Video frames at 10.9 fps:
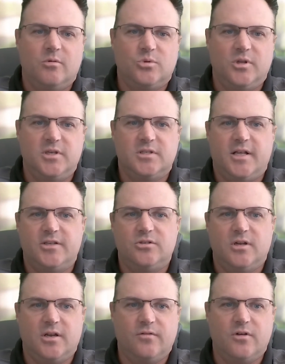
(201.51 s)
It really allows you
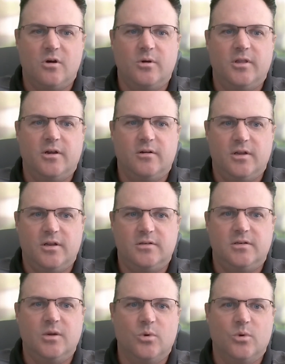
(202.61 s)
to kind of go in there and
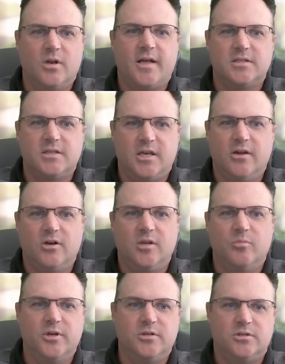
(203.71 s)
get rid of that security
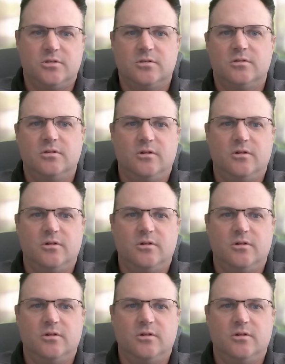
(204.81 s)
breach,